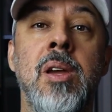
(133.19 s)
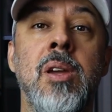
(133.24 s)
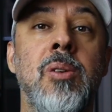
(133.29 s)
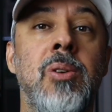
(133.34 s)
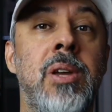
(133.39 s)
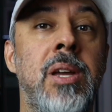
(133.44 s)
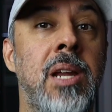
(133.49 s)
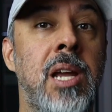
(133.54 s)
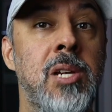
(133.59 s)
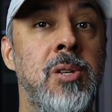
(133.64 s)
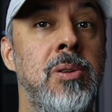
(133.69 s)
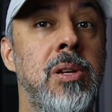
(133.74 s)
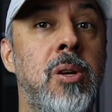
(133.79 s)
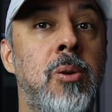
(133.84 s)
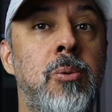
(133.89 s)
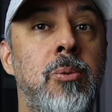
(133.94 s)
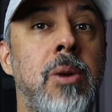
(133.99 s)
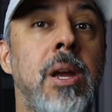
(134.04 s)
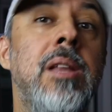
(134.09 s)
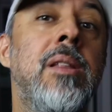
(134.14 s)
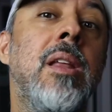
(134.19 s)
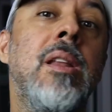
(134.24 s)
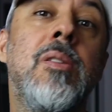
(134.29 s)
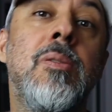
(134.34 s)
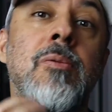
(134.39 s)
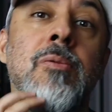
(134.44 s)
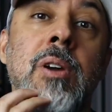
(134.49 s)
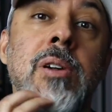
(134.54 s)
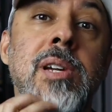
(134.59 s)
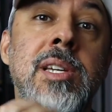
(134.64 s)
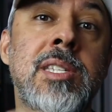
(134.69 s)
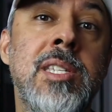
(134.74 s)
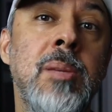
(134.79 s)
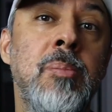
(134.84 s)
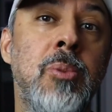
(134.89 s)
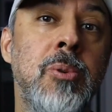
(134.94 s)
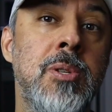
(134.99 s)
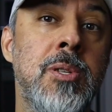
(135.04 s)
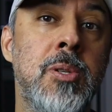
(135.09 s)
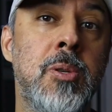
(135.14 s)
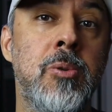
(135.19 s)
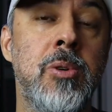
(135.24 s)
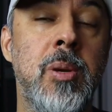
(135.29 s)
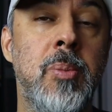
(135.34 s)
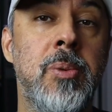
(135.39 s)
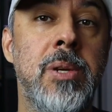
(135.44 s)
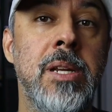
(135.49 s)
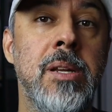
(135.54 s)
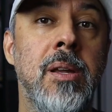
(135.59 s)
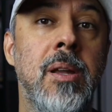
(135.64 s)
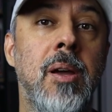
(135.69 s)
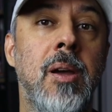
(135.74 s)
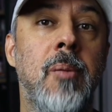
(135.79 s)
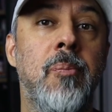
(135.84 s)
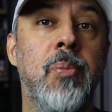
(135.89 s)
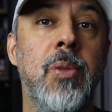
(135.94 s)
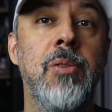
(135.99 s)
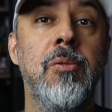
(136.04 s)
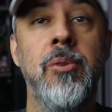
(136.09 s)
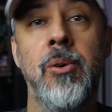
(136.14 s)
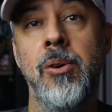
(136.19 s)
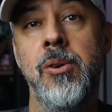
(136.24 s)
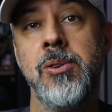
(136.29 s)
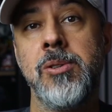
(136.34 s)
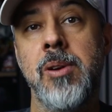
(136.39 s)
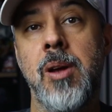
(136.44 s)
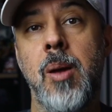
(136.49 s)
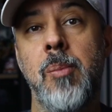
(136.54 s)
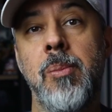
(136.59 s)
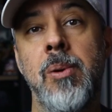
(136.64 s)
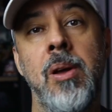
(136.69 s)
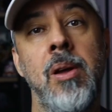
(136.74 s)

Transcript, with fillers: you can actually create a very simple script in, um, in Photoshop